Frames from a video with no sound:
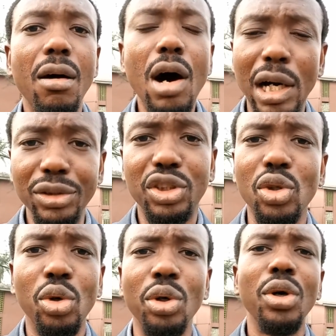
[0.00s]

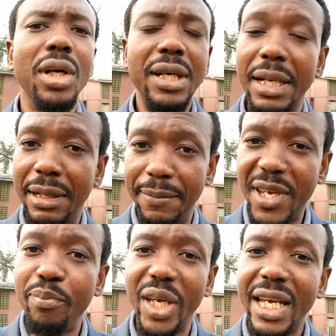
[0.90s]
Also, uh,
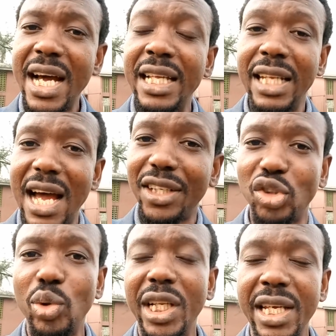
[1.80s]
it began
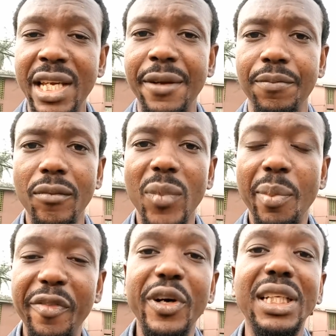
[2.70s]
actually
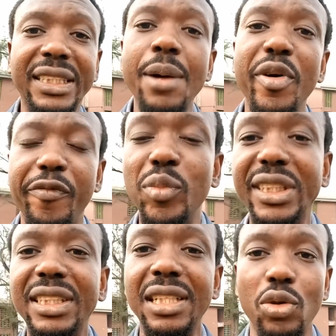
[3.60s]
before the time of
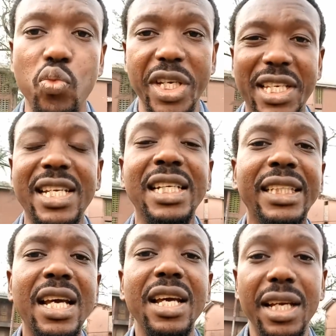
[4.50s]
Moses in the wilderness.